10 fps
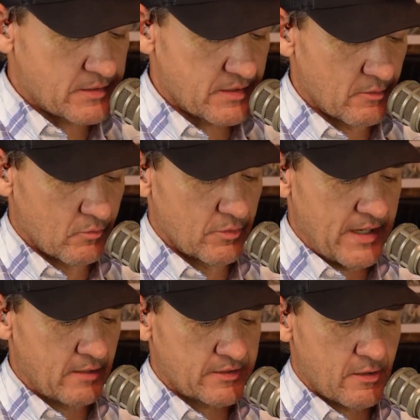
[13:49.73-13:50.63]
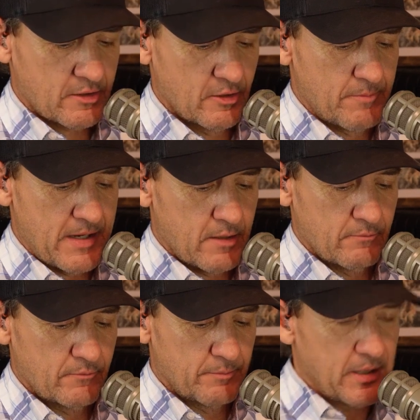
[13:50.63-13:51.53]
so we're now talking
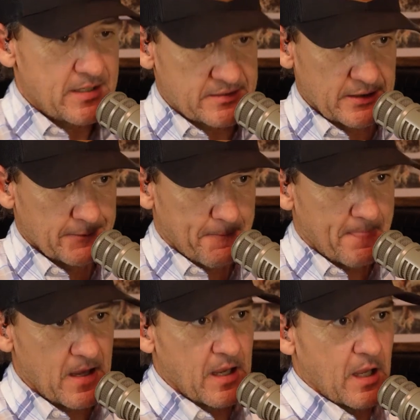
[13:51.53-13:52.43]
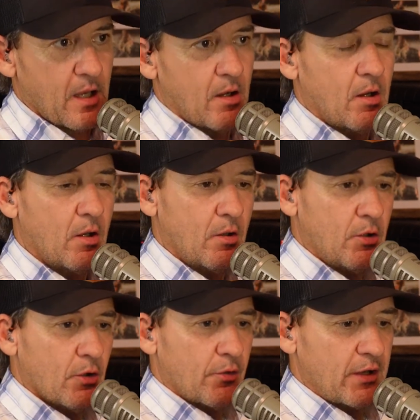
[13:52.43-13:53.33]
about the Blessing, and
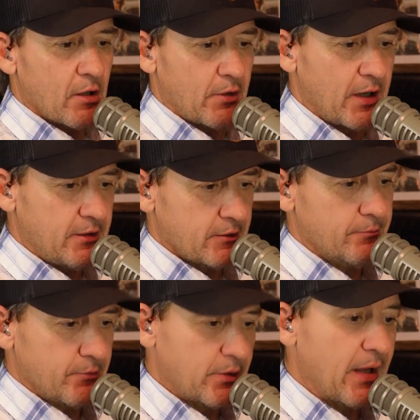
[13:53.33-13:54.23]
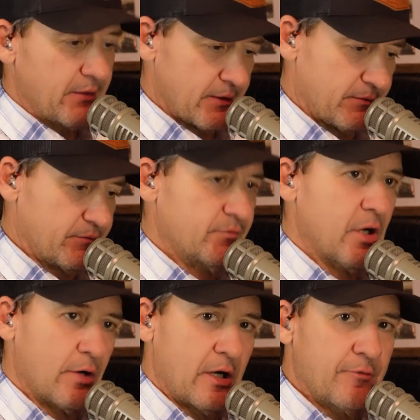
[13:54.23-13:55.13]
they donated
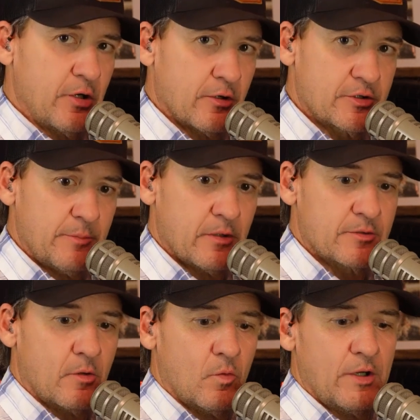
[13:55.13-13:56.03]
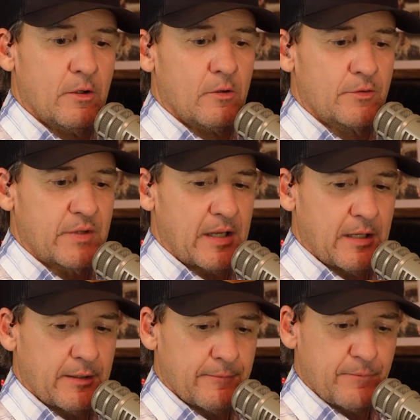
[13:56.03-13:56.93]
for years to Meals on Wheels,
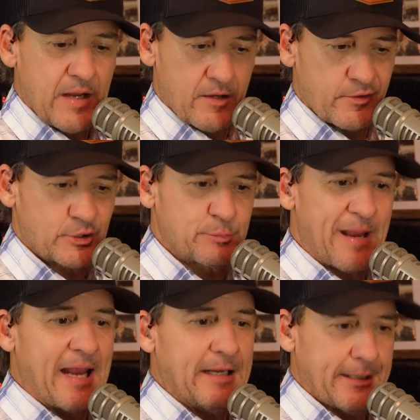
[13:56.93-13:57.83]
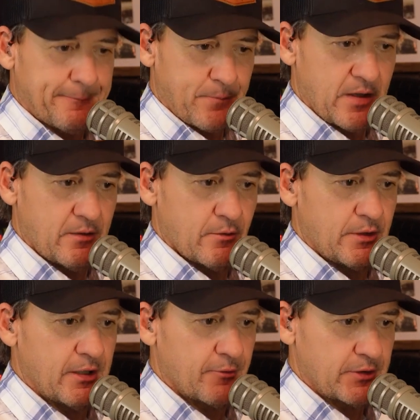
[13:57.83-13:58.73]
and now they're expanding and
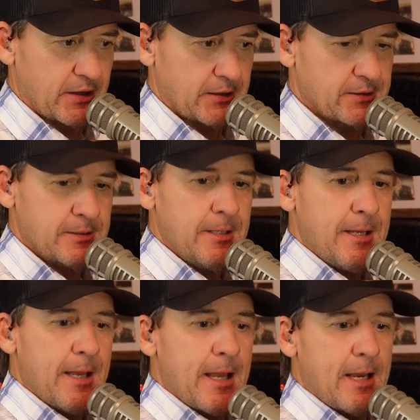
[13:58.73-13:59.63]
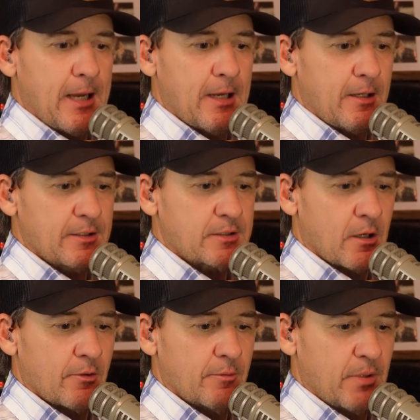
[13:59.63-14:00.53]
doing different things, and it's
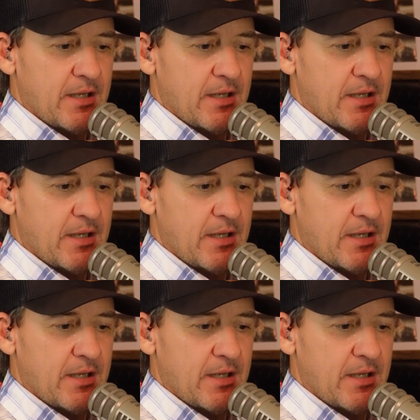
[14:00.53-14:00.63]
called the